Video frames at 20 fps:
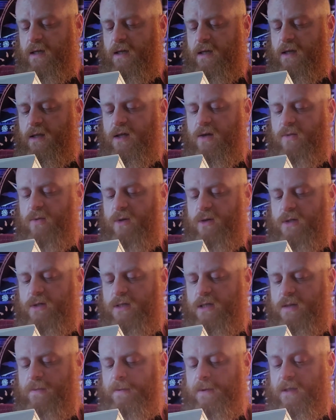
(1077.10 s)
they were
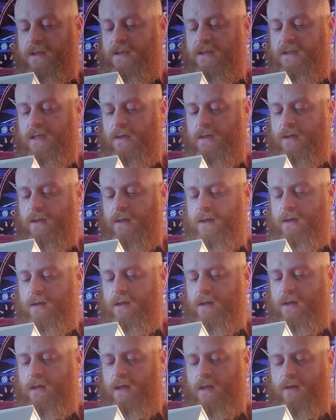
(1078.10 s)
deeply
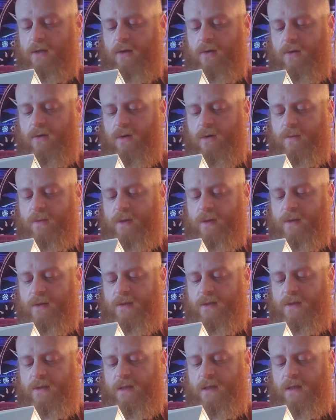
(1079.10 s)
sunken in their
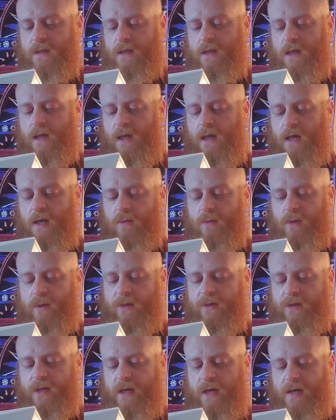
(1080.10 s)
orbits, and were
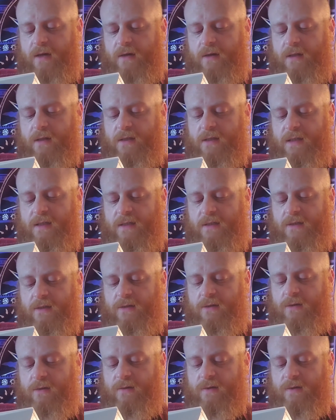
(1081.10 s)
entirely destitute of